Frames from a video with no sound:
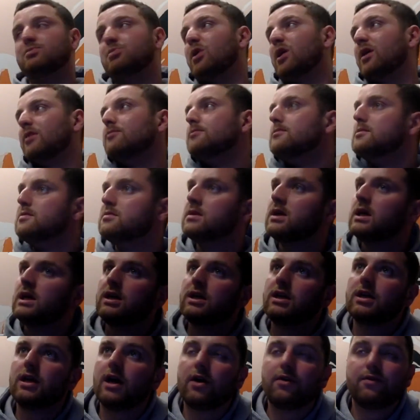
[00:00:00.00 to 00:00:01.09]
But,
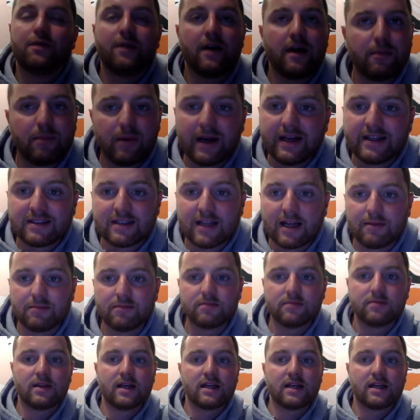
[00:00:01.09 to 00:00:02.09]
you know, fair play to them.